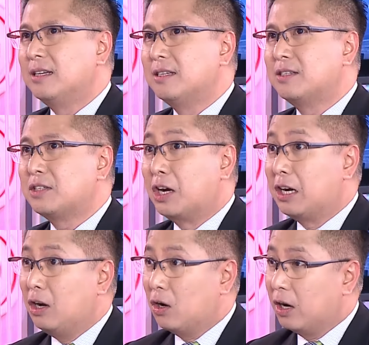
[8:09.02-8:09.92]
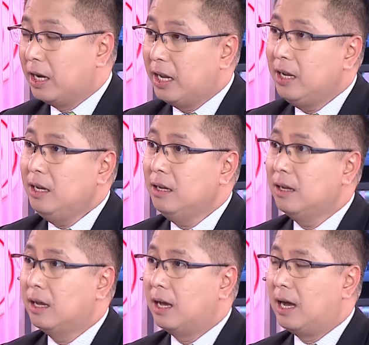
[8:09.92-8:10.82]
start learning
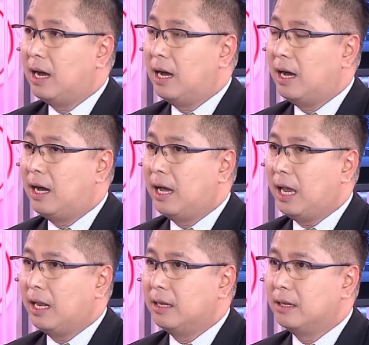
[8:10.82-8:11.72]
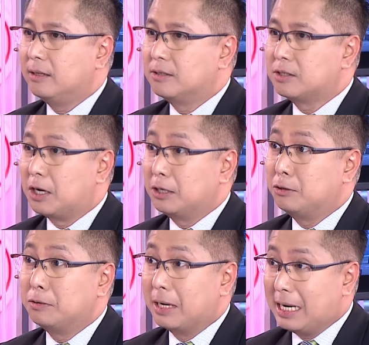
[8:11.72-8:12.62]
and start
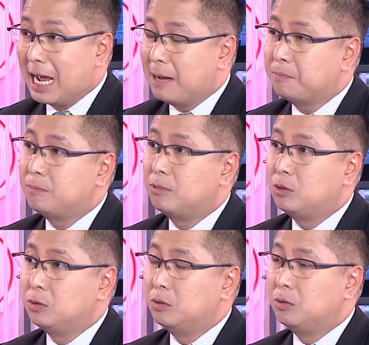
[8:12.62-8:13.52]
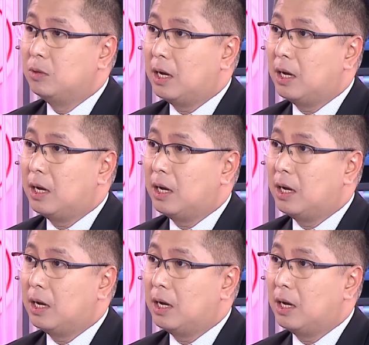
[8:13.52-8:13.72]
to adapt to